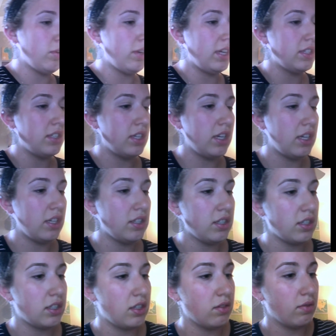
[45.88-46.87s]
going to get
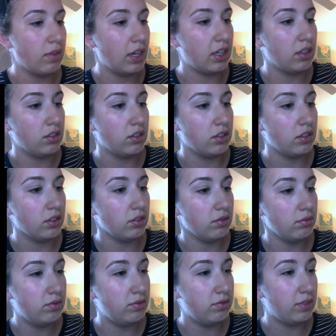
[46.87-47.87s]
just a regular
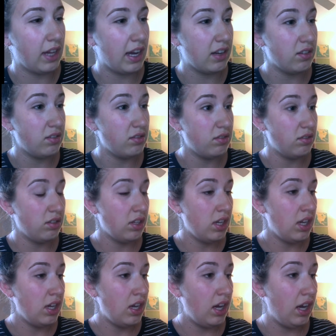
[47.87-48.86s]
flat
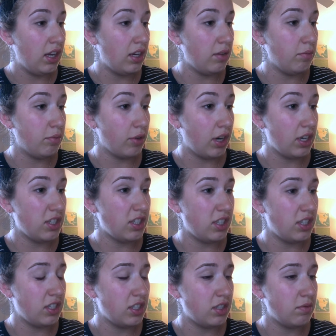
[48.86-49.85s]
headed brush
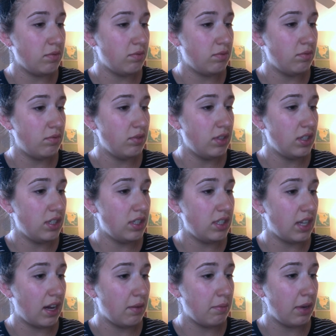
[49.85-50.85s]
and just
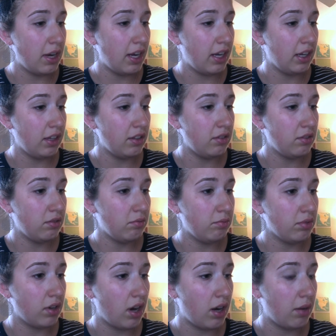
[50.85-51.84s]
set my
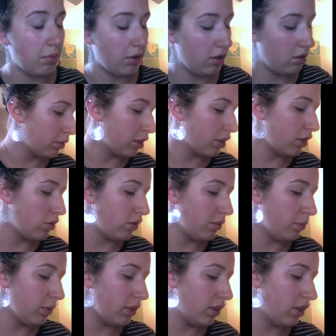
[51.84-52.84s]
primer. I'm going to go
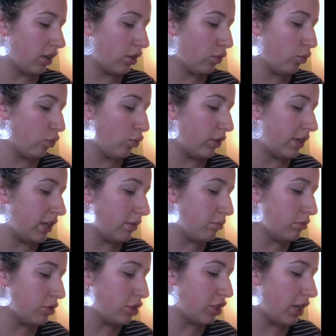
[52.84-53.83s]
in with the
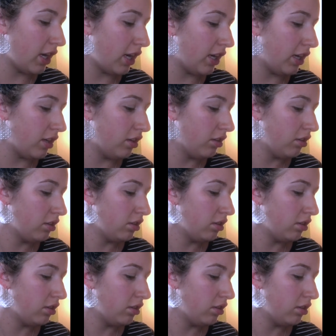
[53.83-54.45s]
cream shade.